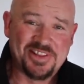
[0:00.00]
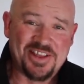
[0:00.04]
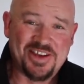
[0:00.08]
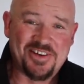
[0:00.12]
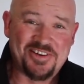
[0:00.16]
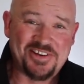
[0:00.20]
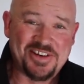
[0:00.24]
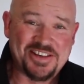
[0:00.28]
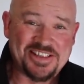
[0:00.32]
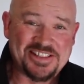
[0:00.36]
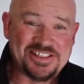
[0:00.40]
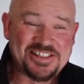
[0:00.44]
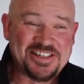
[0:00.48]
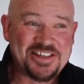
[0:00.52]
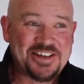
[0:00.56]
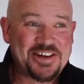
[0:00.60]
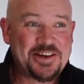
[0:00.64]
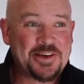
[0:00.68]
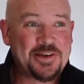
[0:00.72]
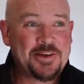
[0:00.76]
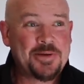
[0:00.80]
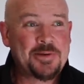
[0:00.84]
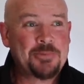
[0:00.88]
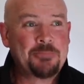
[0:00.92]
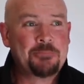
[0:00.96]
there it is.
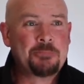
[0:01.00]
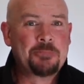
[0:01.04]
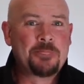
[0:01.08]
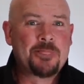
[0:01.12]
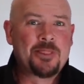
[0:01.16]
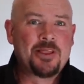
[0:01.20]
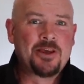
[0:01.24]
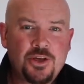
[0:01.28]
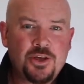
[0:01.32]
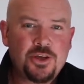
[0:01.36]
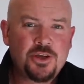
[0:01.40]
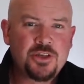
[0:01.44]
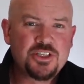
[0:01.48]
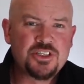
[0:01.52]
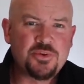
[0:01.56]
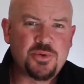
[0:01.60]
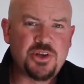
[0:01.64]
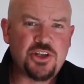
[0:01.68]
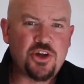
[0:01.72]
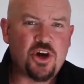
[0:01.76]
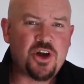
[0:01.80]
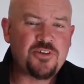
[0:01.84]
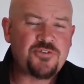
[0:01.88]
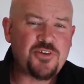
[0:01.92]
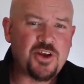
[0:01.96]
So when
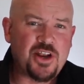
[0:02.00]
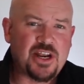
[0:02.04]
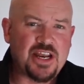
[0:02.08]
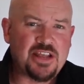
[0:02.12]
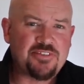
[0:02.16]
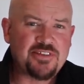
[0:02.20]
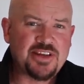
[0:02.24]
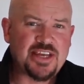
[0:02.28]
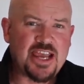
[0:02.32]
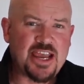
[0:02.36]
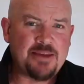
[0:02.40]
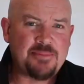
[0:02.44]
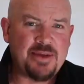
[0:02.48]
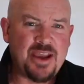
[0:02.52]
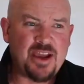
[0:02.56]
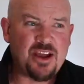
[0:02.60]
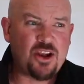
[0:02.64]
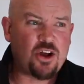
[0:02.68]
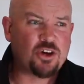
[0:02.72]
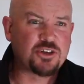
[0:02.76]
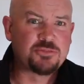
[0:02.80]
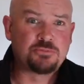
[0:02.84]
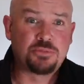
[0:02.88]
the iPhone 11 came out, I was